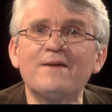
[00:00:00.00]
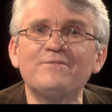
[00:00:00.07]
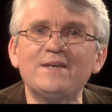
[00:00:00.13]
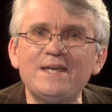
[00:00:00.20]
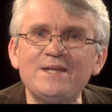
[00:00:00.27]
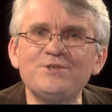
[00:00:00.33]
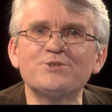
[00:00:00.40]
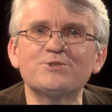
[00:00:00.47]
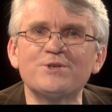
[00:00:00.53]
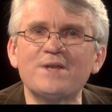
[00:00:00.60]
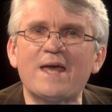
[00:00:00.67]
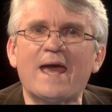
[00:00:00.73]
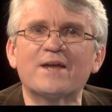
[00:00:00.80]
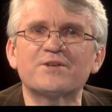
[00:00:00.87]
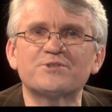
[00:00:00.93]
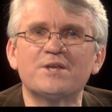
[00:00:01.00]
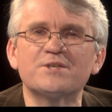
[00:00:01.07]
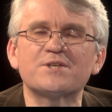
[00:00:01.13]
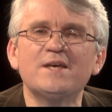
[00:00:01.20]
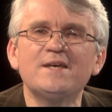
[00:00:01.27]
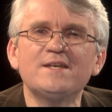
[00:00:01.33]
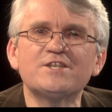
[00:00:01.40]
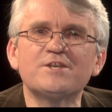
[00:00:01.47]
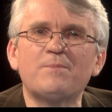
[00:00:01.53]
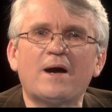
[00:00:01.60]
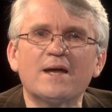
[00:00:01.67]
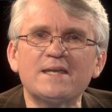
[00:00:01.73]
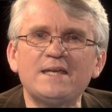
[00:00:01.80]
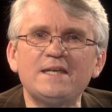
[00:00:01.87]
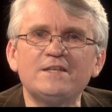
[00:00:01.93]
have instant access to
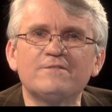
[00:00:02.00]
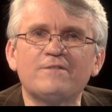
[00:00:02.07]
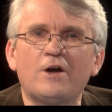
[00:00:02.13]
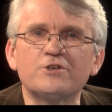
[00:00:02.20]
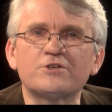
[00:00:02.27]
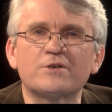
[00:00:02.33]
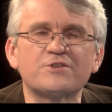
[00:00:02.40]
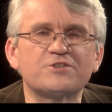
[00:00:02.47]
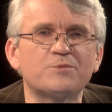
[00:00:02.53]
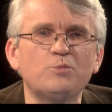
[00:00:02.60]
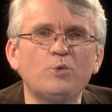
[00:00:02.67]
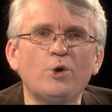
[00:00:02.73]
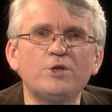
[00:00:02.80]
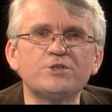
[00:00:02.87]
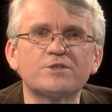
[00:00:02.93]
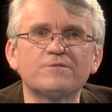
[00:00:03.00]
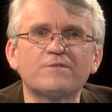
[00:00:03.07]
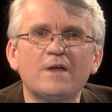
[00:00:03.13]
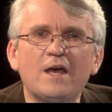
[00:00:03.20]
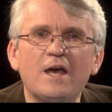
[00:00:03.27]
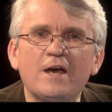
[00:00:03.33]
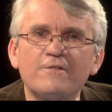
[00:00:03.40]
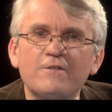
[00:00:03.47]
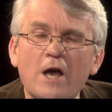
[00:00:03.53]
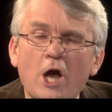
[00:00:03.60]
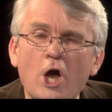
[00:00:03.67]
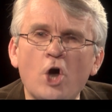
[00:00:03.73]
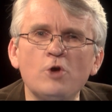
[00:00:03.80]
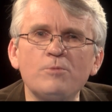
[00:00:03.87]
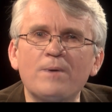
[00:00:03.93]
my e-devotional, some words of
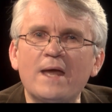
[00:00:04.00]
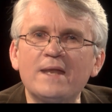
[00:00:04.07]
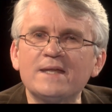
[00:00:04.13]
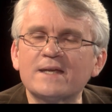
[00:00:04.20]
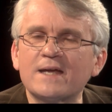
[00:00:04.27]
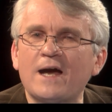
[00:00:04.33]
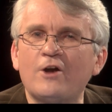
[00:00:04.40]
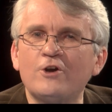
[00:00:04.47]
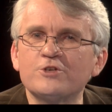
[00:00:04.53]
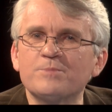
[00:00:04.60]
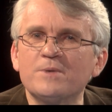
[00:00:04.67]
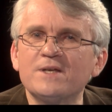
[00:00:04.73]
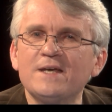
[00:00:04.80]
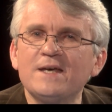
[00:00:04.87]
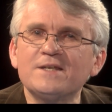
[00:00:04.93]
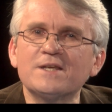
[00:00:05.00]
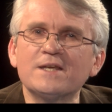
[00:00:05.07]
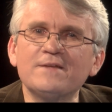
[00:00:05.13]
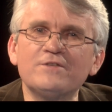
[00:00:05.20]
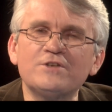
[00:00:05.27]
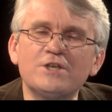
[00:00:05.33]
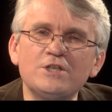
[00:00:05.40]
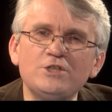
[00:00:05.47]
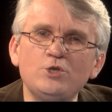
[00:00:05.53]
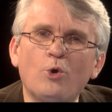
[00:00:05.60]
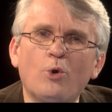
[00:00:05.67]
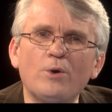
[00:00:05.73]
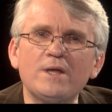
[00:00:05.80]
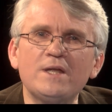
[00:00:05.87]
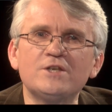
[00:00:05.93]
hope and encouragement delivered to
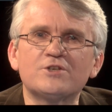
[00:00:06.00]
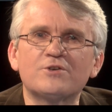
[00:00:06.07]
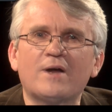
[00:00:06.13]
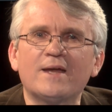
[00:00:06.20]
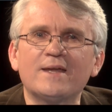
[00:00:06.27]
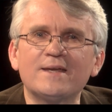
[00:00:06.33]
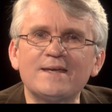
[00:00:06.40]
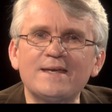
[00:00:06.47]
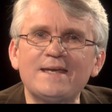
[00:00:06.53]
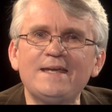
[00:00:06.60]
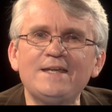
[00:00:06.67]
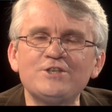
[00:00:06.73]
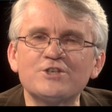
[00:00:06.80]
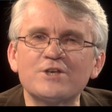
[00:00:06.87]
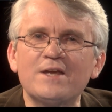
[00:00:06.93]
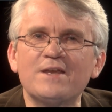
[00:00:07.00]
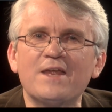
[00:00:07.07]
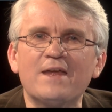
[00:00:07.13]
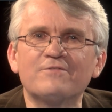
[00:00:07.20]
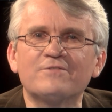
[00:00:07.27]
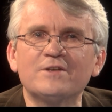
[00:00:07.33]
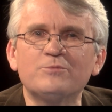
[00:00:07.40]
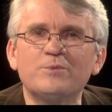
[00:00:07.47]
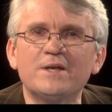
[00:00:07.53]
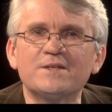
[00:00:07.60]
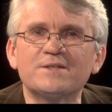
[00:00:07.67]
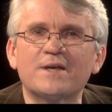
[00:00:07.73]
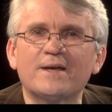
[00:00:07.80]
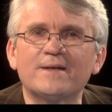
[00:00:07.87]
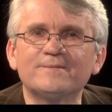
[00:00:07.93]
your in-tray each and every
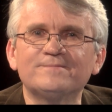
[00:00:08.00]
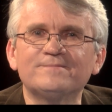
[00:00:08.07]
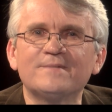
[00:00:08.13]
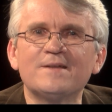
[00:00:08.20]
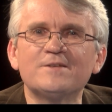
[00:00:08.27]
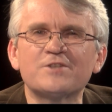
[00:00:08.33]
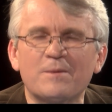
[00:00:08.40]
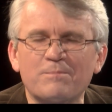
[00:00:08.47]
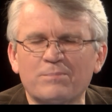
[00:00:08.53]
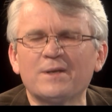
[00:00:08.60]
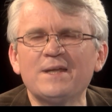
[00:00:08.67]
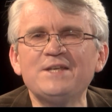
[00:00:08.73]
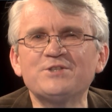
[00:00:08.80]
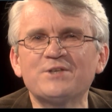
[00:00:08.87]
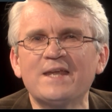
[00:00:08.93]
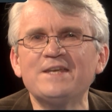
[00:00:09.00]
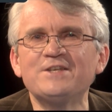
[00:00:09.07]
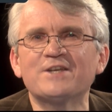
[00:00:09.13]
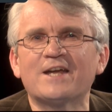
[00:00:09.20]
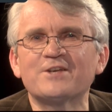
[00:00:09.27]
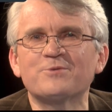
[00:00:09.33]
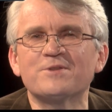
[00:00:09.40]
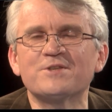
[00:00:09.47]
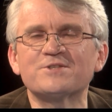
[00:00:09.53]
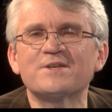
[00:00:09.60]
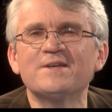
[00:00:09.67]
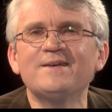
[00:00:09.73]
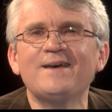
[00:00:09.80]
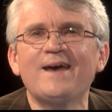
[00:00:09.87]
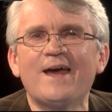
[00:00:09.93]
weekday. So please get in touch with us
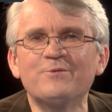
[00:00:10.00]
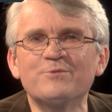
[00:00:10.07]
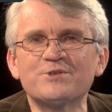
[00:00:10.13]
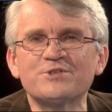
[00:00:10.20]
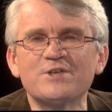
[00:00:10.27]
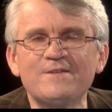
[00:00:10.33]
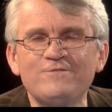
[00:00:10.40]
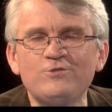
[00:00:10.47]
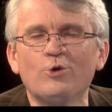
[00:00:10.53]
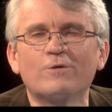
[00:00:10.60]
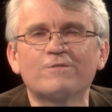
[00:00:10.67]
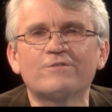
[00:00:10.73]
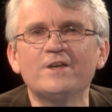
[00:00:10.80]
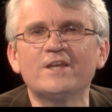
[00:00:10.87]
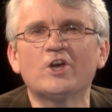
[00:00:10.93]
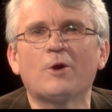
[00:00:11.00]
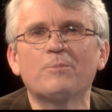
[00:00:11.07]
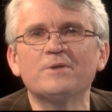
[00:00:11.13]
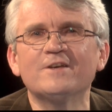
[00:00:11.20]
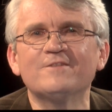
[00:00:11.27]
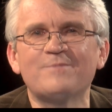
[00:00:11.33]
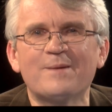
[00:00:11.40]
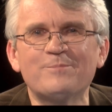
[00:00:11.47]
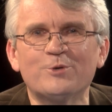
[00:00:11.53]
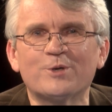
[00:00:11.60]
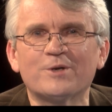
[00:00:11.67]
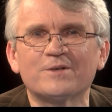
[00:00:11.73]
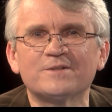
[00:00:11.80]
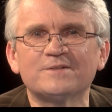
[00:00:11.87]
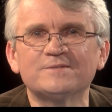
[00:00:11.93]
and receive your free copy of my
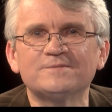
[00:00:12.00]
book.